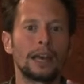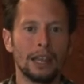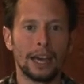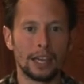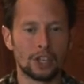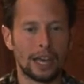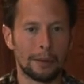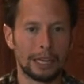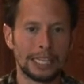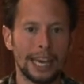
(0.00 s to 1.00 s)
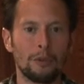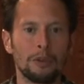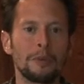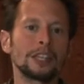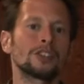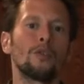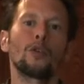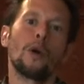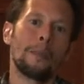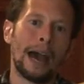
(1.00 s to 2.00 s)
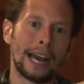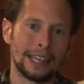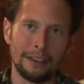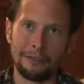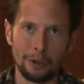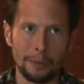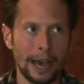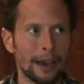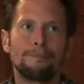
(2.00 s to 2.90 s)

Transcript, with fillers: my luggage that I'm gonna take with me. So what do I pack in that food bag?